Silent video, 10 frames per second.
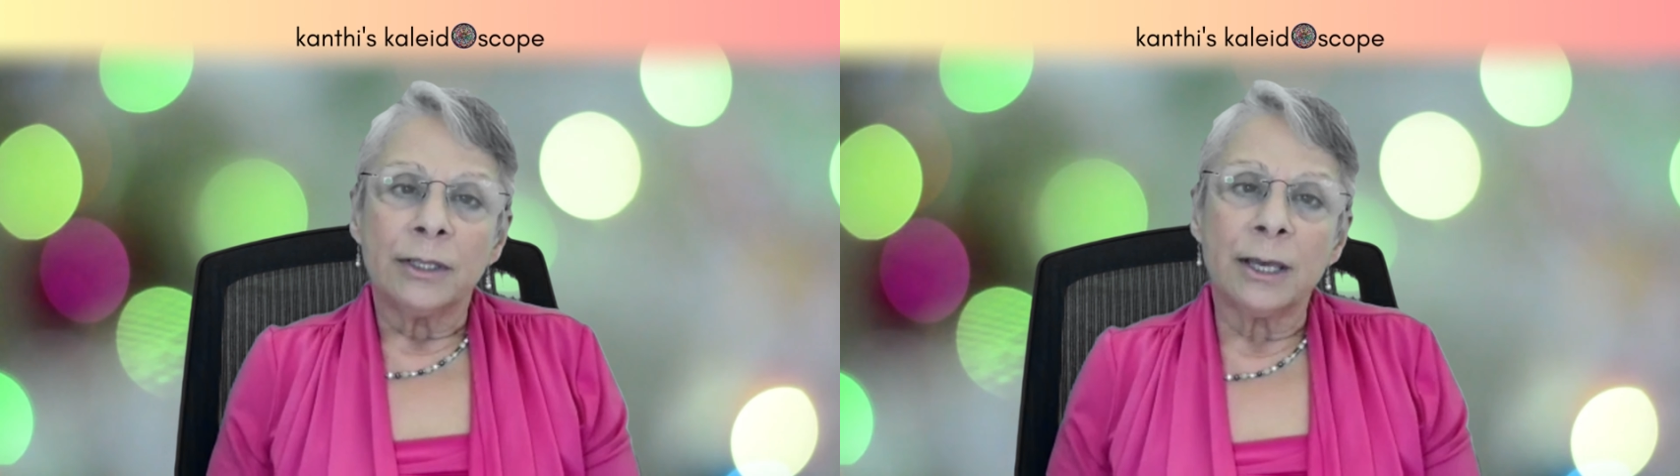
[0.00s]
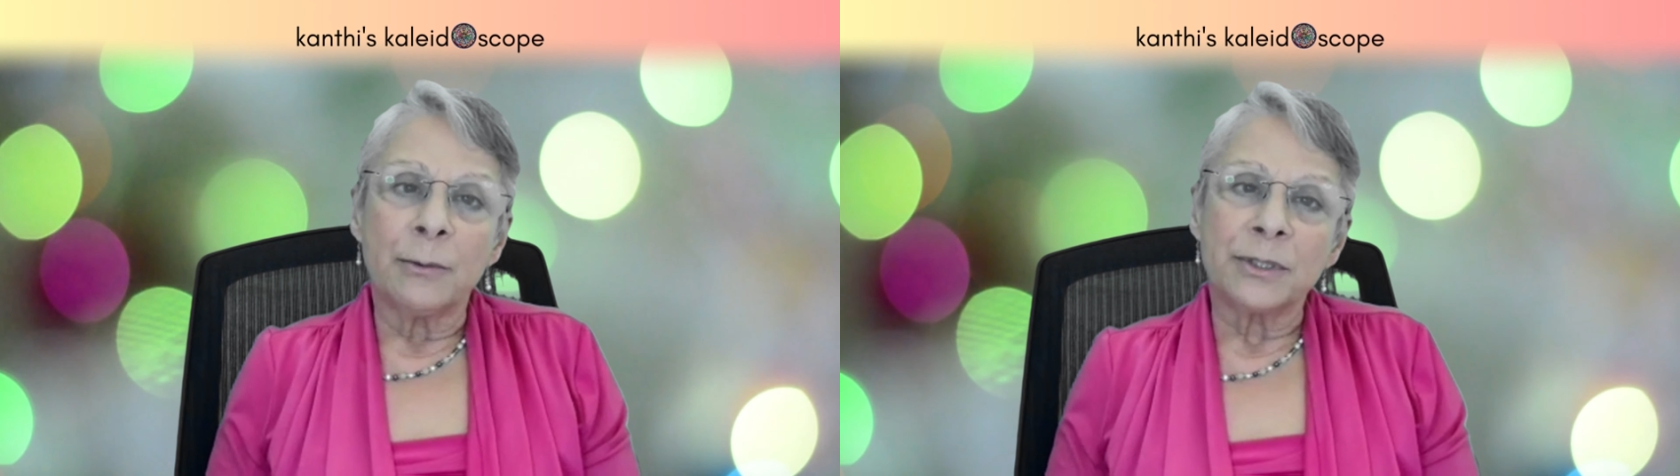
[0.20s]

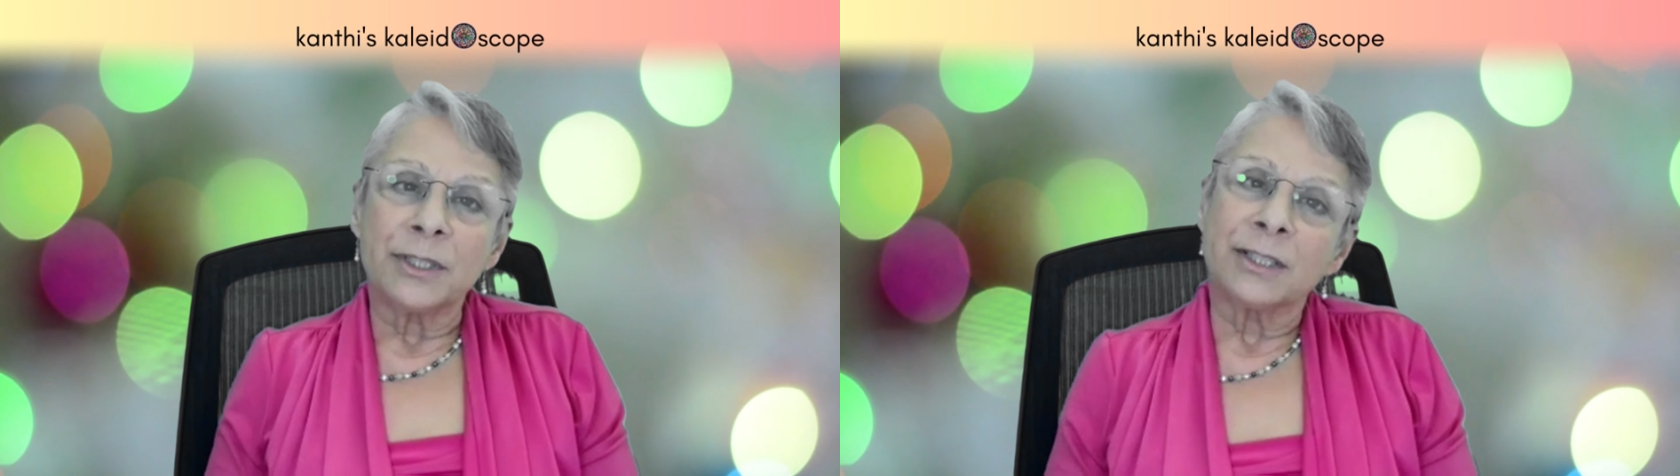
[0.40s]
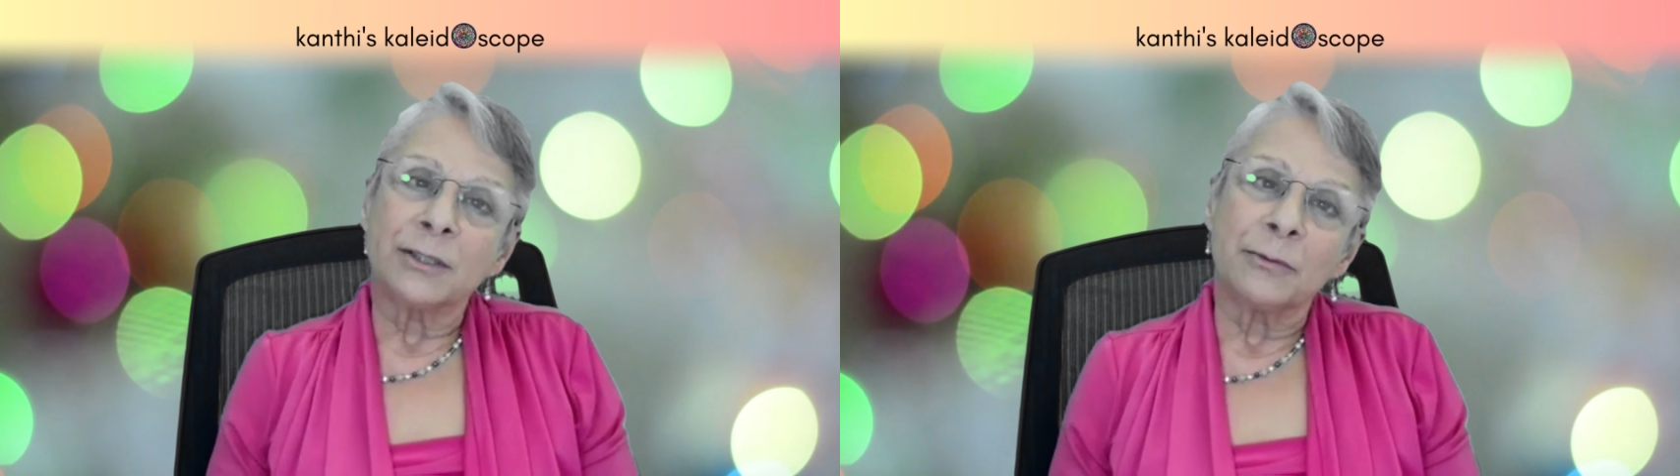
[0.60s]
There was
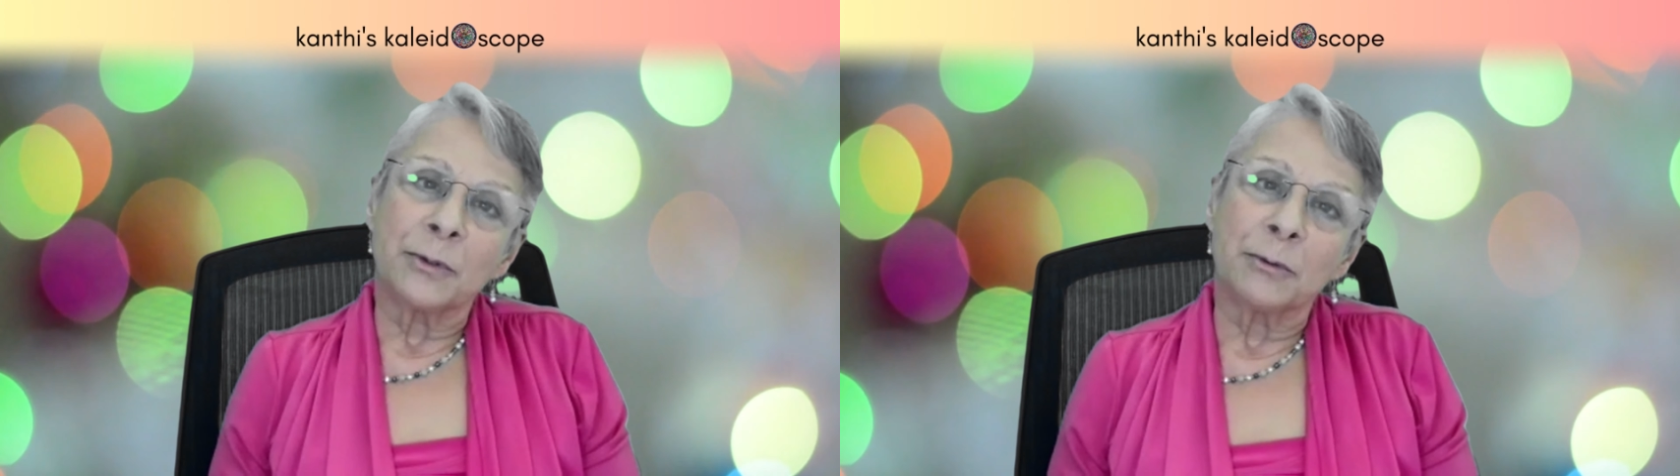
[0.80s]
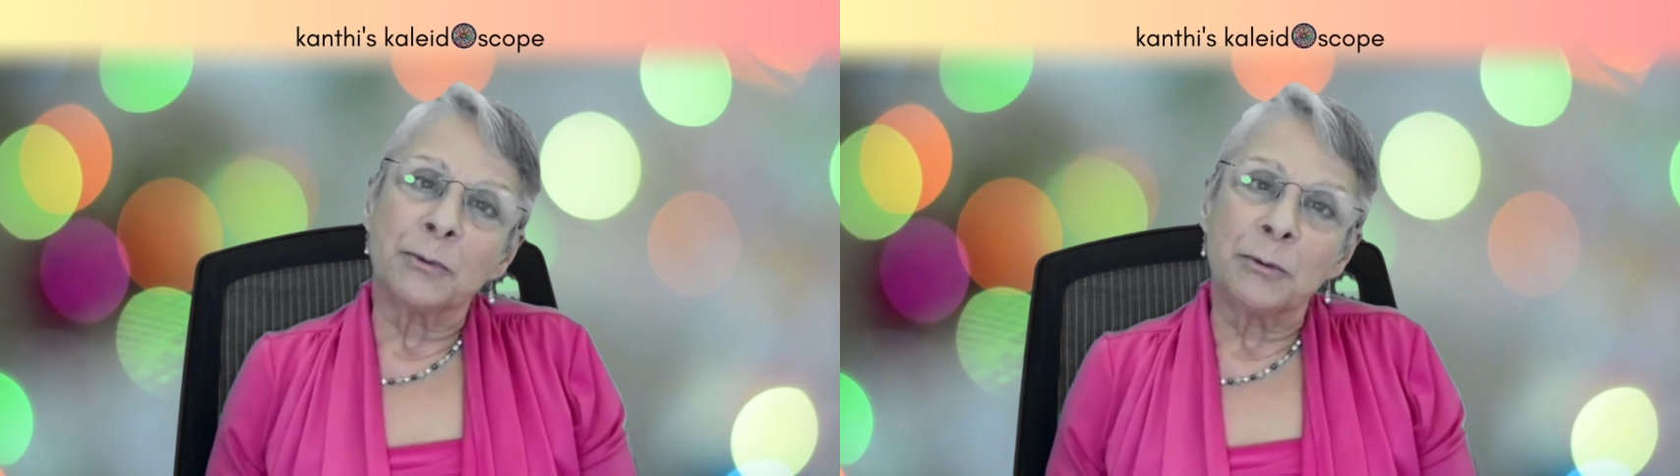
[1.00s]
this
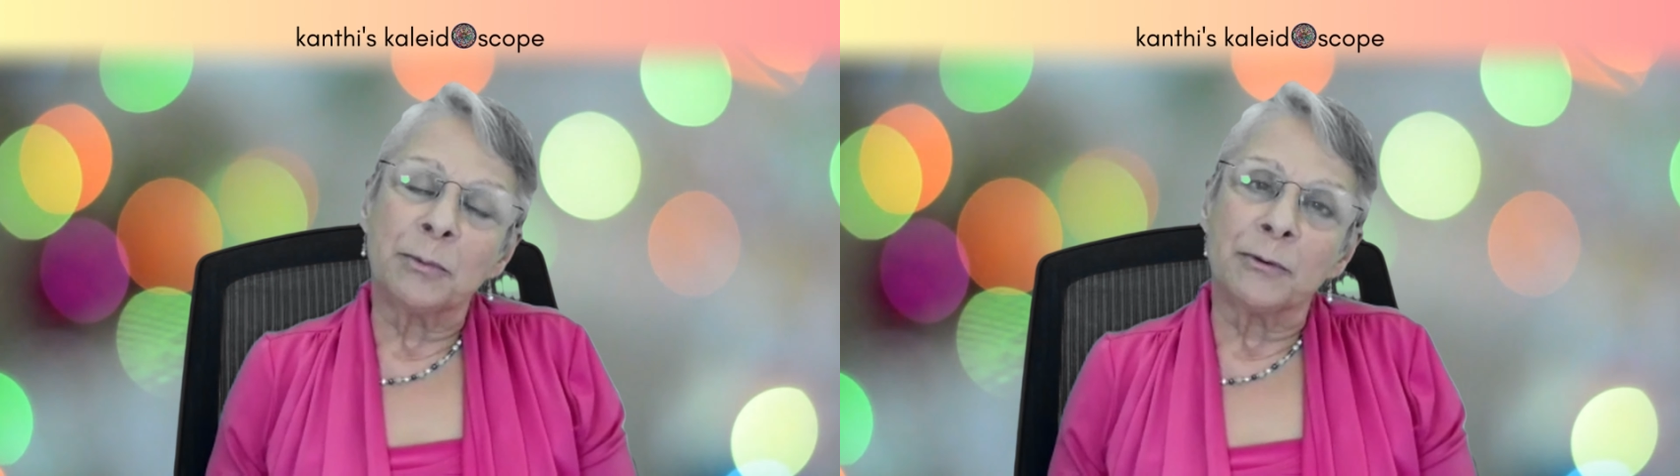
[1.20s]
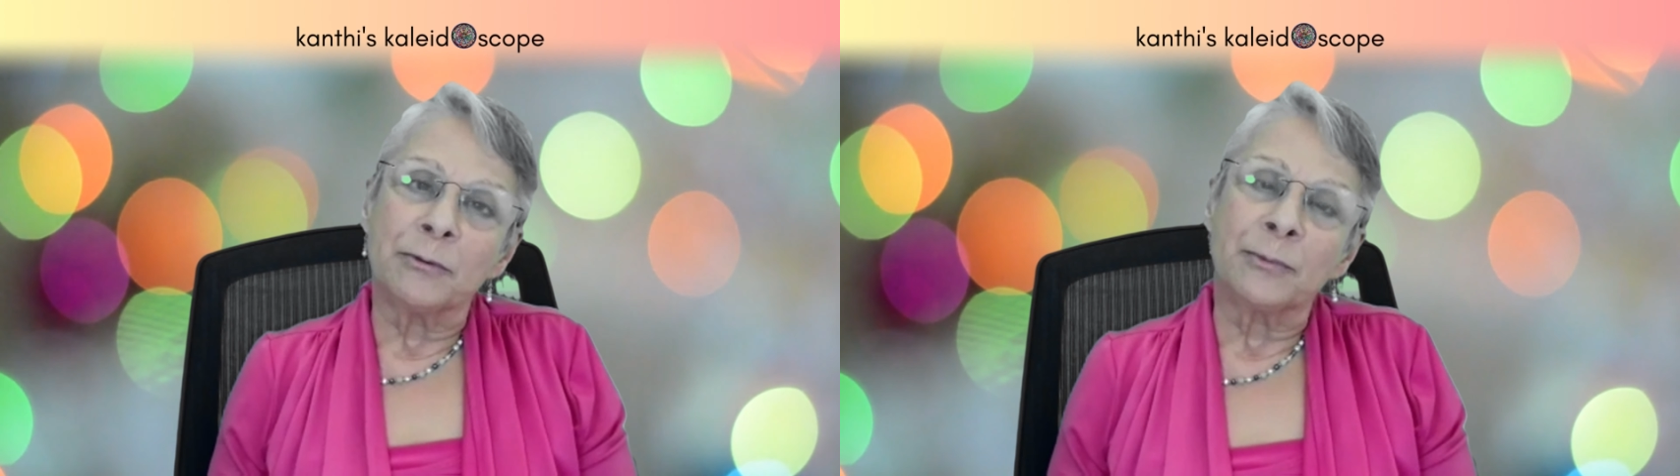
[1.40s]

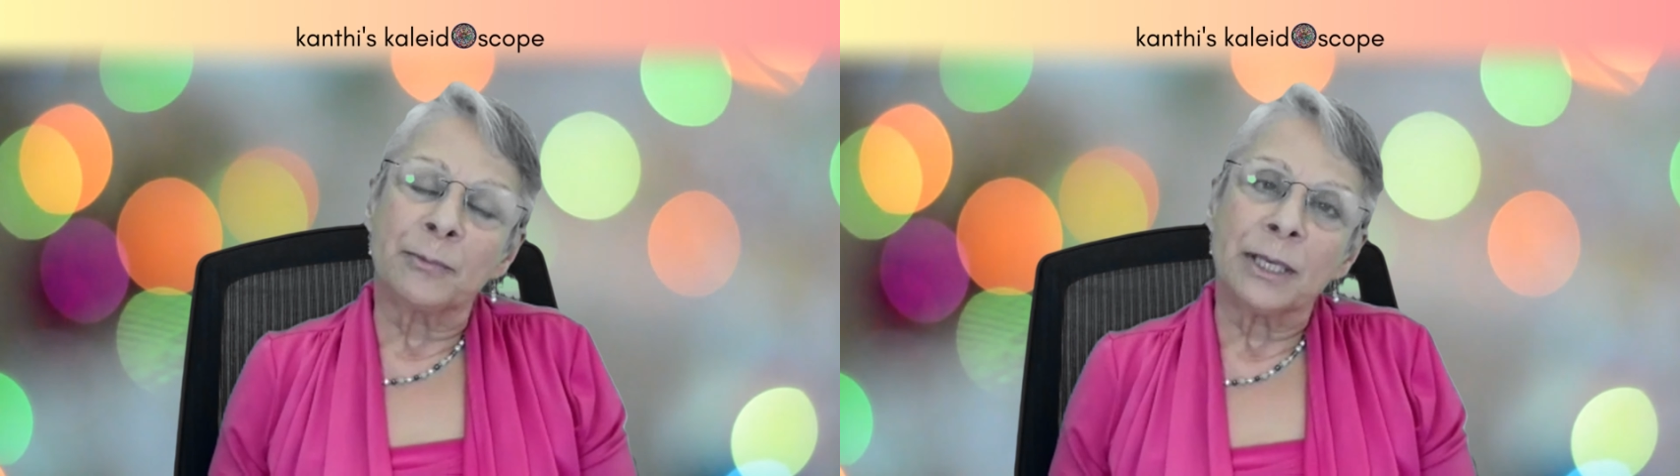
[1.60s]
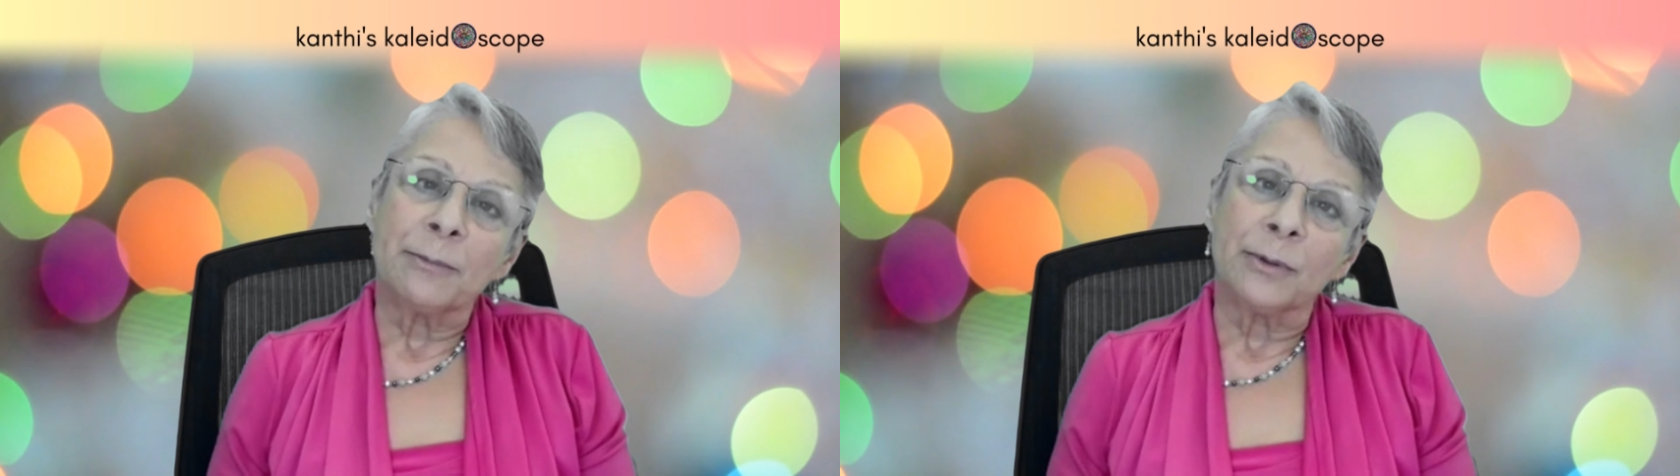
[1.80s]
group of
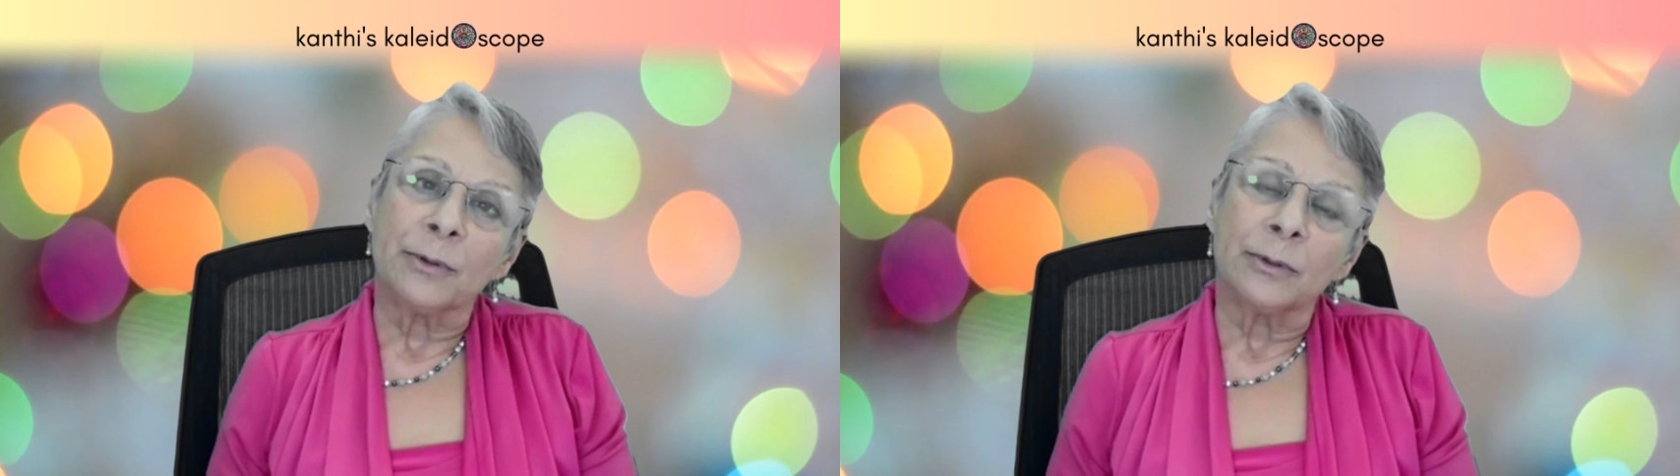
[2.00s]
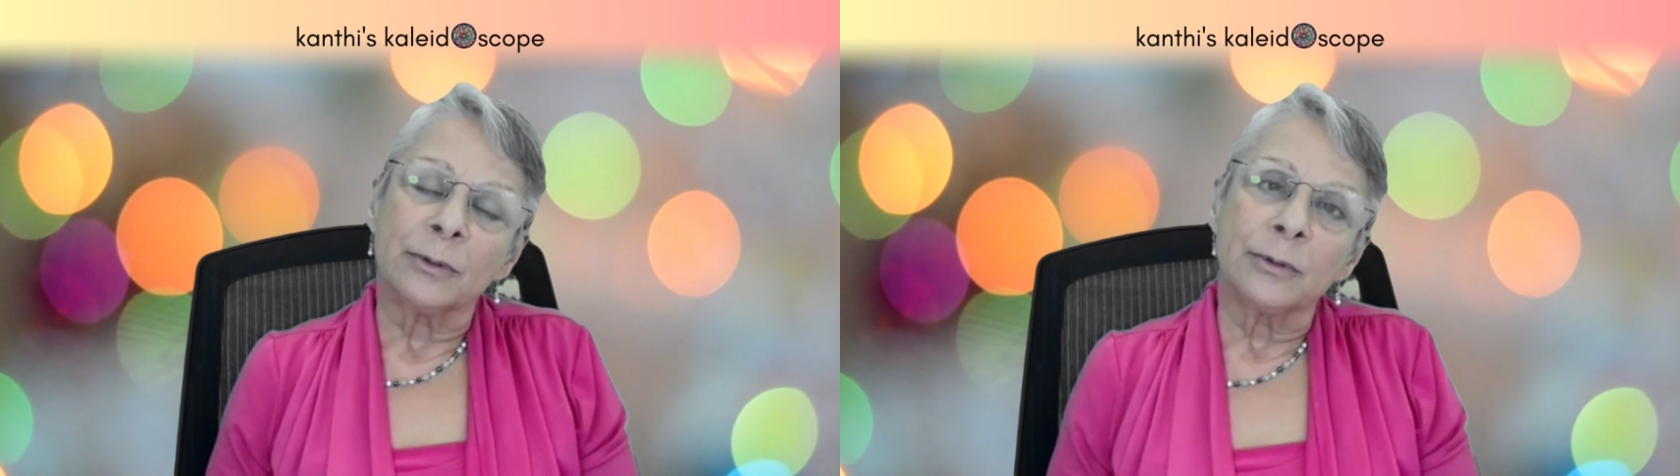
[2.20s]

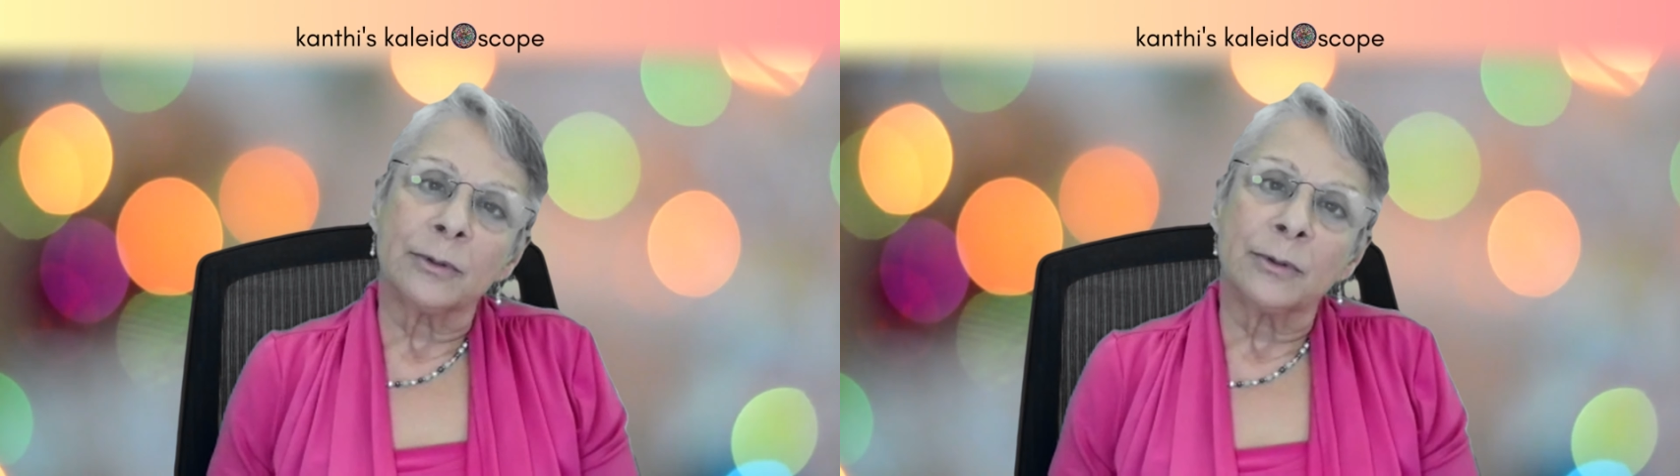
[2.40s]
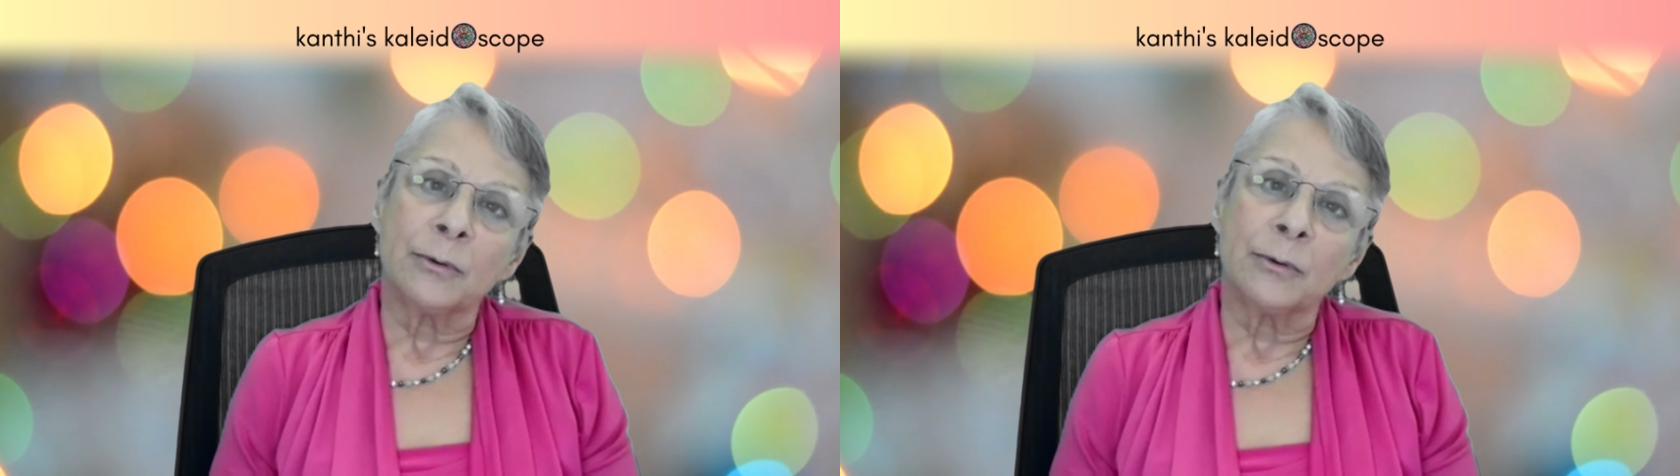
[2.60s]
people